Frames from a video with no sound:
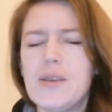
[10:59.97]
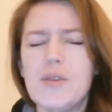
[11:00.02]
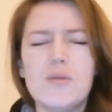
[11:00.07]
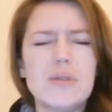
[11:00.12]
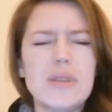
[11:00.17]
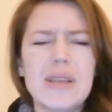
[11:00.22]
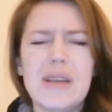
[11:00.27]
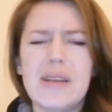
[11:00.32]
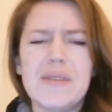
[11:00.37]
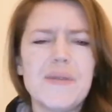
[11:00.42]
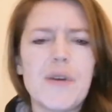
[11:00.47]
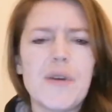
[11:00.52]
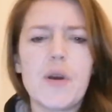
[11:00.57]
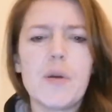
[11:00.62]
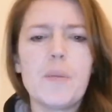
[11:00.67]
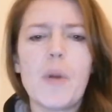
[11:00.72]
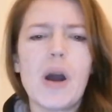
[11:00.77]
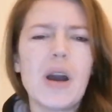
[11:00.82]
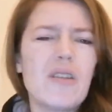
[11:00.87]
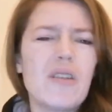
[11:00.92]
It all sounds very
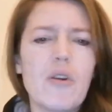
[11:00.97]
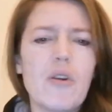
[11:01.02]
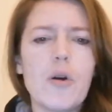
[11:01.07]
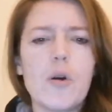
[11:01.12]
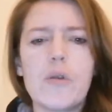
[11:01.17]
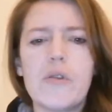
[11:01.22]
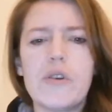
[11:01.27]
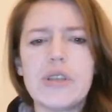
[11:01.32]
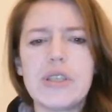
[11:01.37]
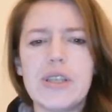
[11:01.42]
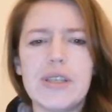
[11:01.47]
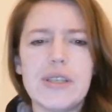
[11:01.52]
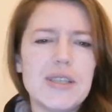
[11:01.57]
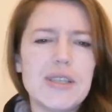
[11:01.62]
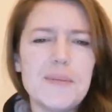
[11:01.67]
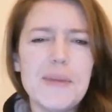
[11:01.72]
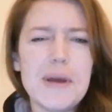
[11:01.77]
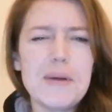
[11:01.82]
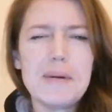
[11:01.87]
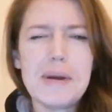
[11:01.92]
microaggression
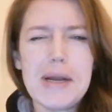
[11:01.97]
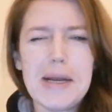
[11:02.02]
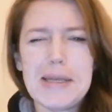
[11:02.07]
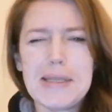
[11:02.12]
to me when I